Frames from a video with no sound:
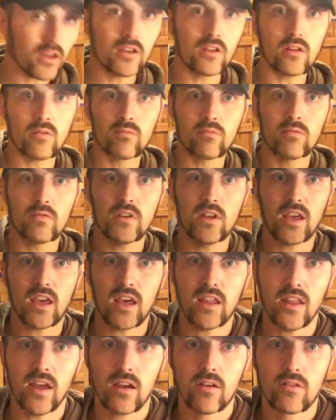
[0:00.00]
and you
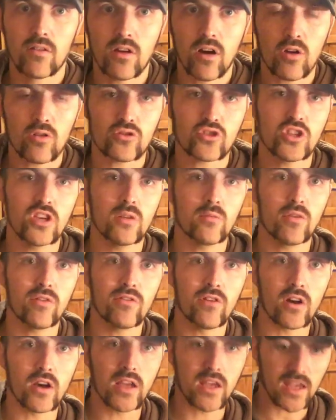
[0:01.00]
get that, oh shit, my
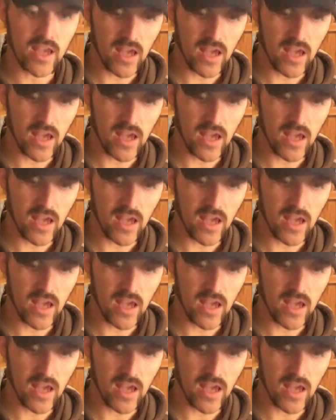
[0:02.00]
fucking